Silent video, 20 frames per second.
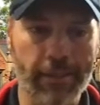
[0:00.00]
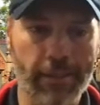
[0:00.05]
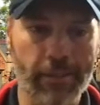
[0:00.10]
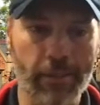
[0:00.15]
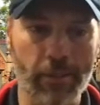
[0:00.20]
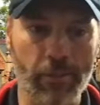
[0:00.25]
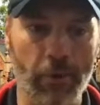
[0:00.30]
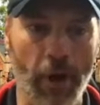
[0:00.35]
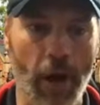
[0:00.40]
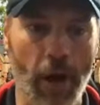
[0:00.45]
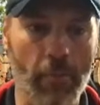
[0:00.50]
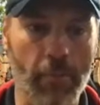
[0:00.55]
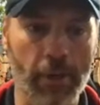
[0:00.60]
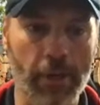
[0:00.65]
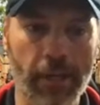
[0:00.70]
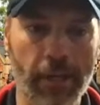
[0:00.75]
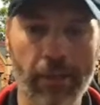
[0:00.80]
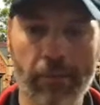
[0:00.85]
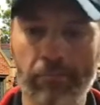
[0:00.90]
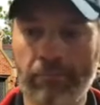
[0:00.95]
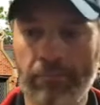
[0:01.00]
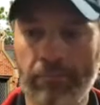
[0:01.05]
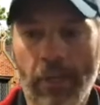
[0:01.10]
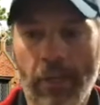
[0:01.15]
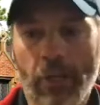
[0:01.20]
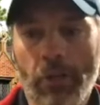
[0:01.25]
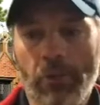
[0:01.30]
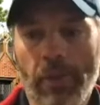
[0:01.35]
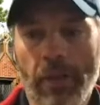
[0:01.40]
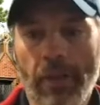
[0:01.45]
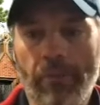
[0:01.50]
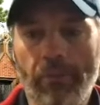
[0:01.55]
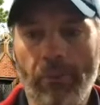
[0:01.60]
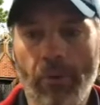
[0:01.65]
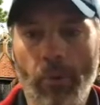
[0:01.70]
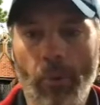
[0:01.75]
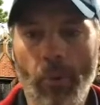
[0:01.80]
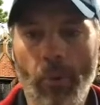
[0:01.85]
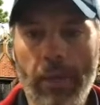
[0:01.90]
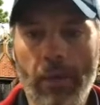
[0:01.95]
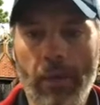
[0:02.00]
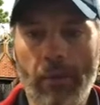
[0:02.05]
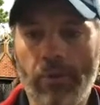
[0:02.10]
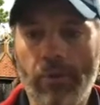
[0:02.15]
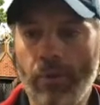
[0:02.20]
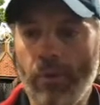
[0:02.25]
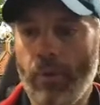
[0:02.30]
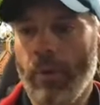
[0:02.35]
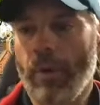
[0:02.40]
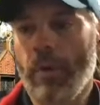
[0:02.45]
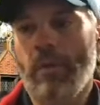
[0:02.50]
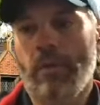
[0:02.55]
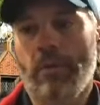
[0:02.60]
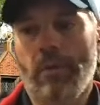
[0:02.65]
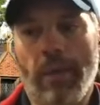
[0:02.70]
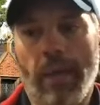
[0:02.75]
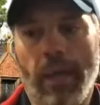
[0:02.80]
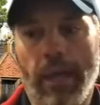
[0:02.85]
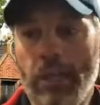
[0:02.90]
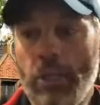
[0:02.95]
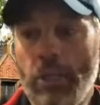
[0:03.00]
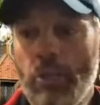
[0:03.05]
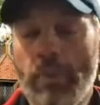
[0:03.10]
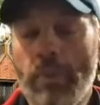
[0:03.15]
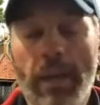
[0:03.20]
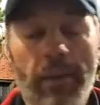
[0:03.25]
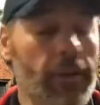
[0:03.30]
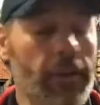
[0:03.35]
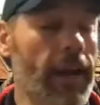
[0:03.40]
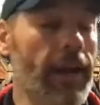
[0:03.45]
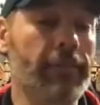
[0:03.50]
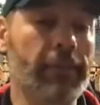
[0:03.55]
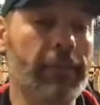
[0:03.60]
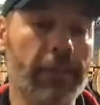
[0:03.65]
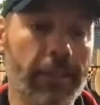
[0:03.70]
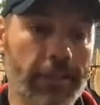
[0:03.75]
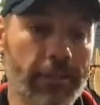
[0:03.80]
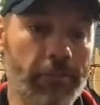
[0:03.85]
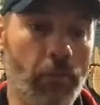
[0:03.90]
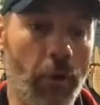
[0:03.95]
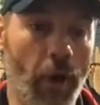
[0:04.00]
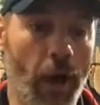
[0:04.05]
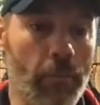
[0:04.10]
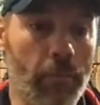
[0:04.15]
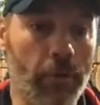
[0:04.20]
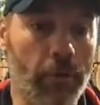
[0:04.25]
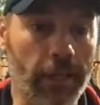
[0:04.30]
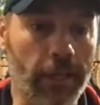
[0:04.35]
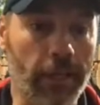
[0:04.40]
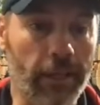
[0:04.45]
to property, you're there for a week or two, and you never have to leave property.